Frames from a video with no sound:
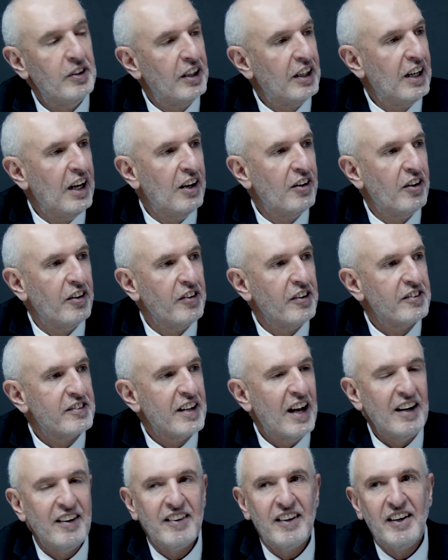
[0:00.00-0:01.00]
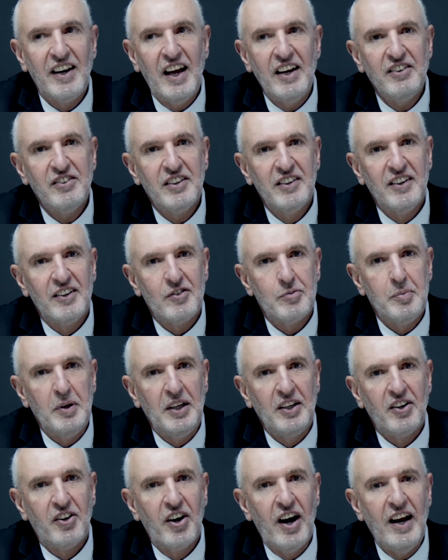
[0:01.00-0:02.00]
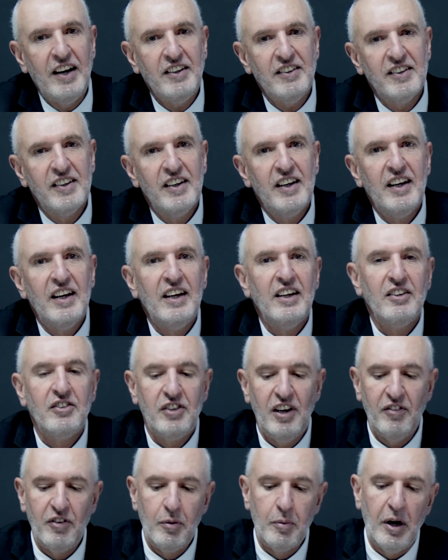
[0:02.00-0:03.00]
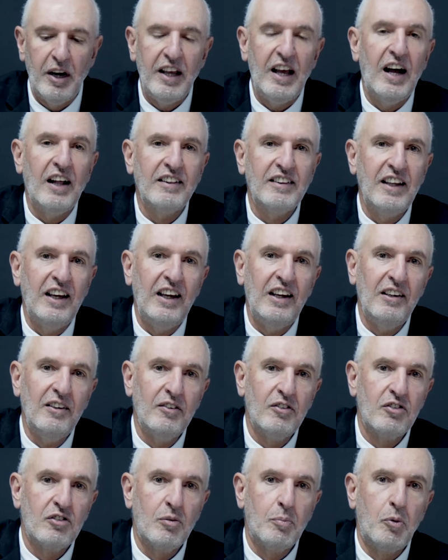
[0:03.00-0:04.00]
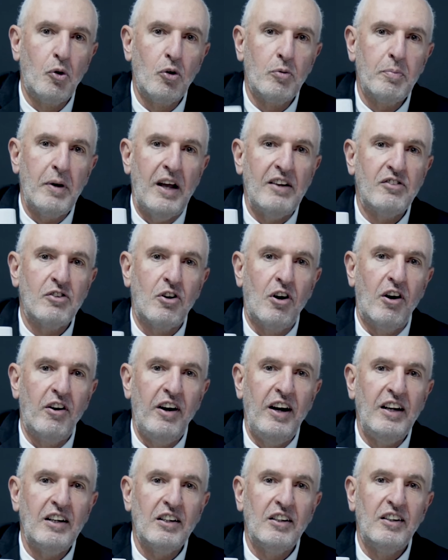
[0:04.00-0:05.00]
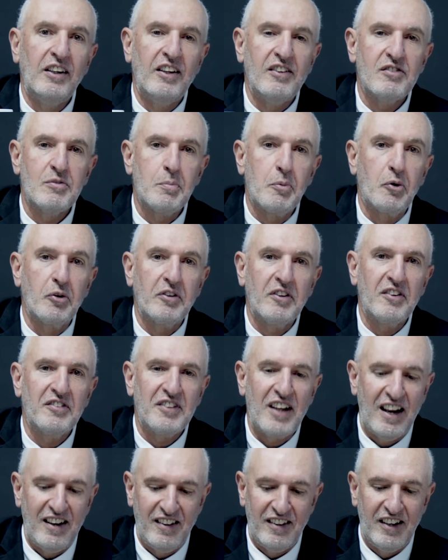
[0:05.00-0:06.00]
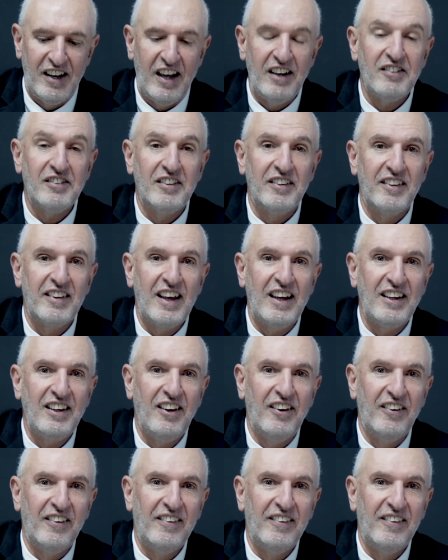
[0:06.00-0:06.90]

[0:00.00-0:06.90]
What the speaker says: again on the State of the Nation. It's been great. To everybody out there, support Pace Car Rental and support the State of the Nation. Thank you.